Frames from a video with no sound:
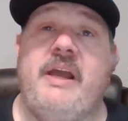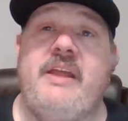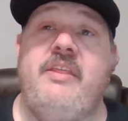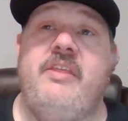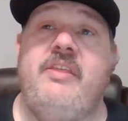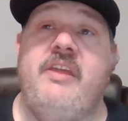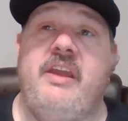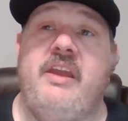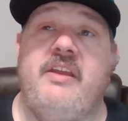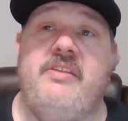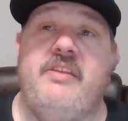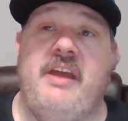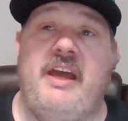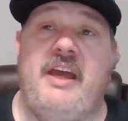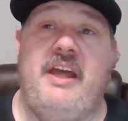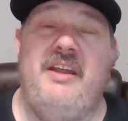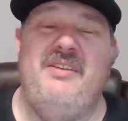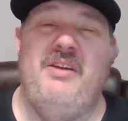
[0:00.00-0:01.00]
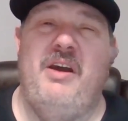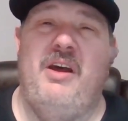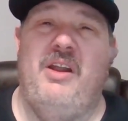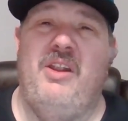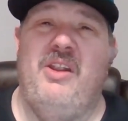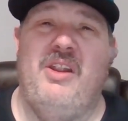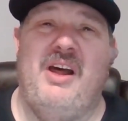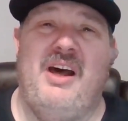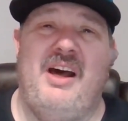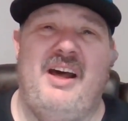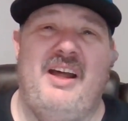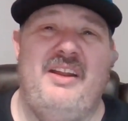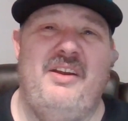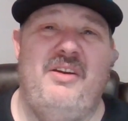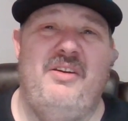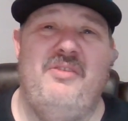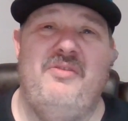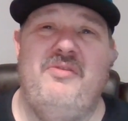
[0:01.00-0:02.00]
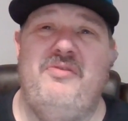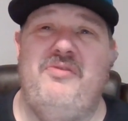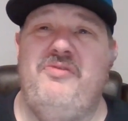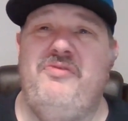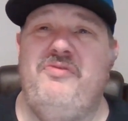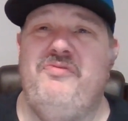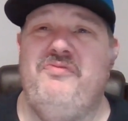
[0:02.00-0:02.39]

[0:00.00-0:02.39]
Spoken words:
think that a lot of